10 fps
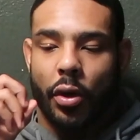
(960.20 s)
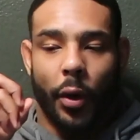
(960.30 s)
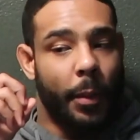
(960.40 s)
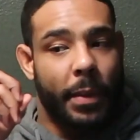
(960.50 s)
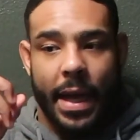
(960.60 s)

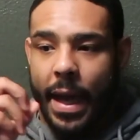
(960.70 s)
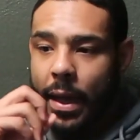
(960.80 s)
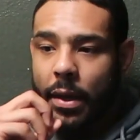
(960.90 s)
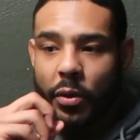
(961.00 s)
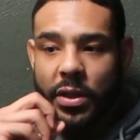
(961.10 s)
going
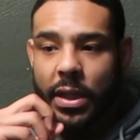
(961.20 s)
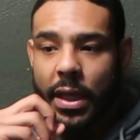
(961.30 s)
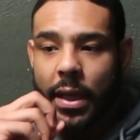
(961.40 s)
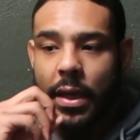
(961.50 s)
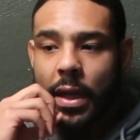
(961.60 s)
back once
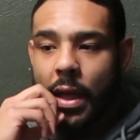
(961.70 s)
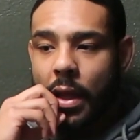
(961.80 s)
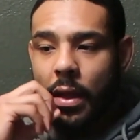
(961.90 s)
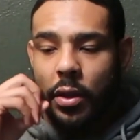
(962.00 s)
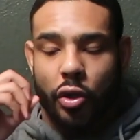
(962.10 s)
again,
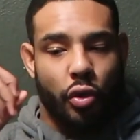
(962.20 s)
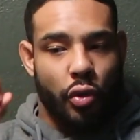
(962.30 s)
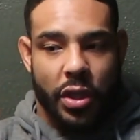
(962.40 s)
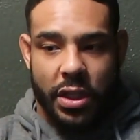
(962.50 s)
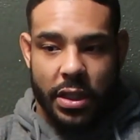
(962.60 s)
the
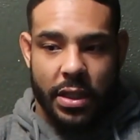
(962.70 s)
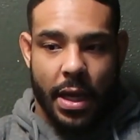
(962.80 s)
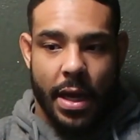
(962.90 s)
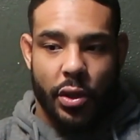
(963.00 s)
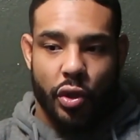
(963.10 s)
truth is
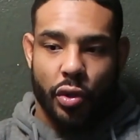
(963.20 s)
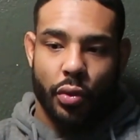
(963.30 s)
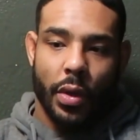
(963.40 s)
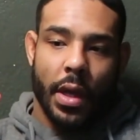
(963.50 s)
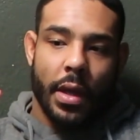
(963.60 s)
inside
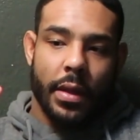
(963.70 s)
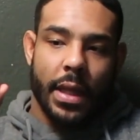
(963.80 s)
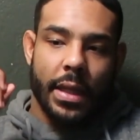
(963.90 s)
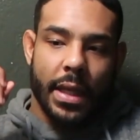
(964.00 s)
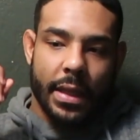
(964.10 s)
you.
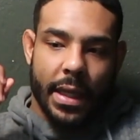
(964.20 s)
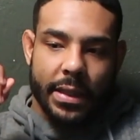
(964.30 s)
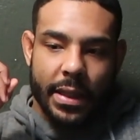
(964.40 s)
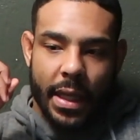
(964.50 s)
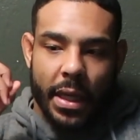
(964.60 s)
That
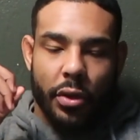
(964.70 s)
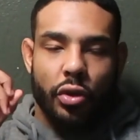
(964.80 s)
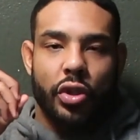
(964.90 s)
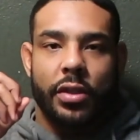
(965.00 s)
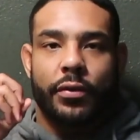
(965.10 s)
that's an
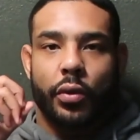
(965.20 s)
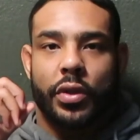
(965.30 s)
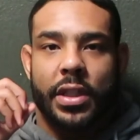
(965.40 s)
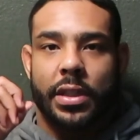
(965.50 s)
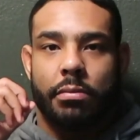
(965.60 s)
energy
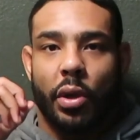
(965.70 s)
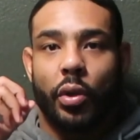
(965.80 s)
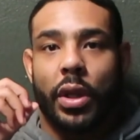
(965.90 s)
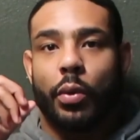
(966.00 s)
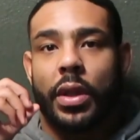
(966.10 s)
force that's
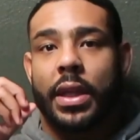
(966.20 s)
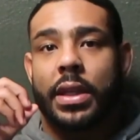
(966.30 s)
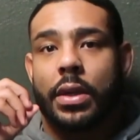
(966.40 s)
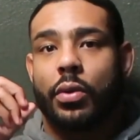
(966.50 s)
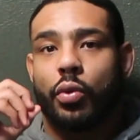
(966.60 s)
building with
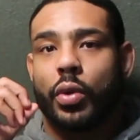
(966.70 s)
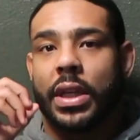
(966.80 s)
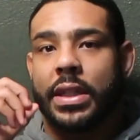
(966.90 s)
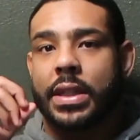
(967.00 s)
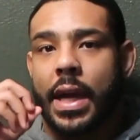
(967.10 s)
it
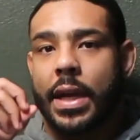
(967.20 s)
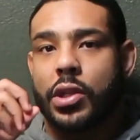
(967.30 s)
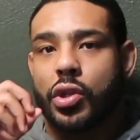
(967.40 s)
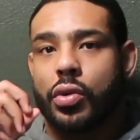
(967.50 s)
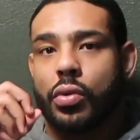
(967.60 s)

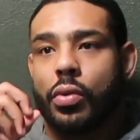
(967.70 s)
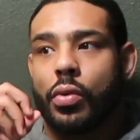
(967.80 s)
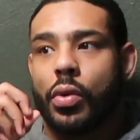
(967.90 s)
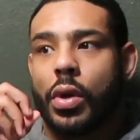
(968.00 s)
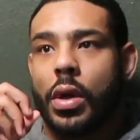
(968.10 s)
inside you,
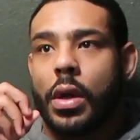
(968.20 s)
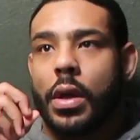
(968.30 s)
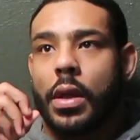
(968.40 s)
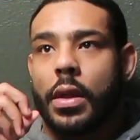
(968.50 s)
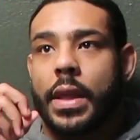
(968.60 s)

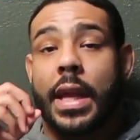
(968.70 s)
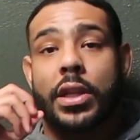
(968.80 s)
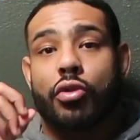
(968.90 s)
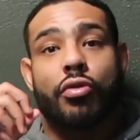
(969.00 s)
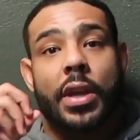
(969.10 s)
that
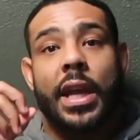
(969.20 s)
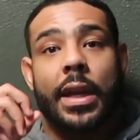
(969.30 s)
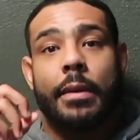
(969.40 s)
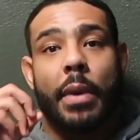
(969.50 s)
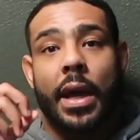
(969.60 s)
is
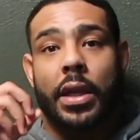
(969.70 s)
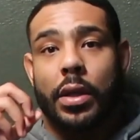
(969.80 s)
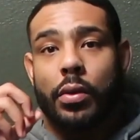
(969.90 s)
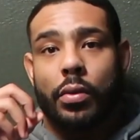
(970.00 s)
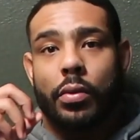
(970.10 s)
created by you.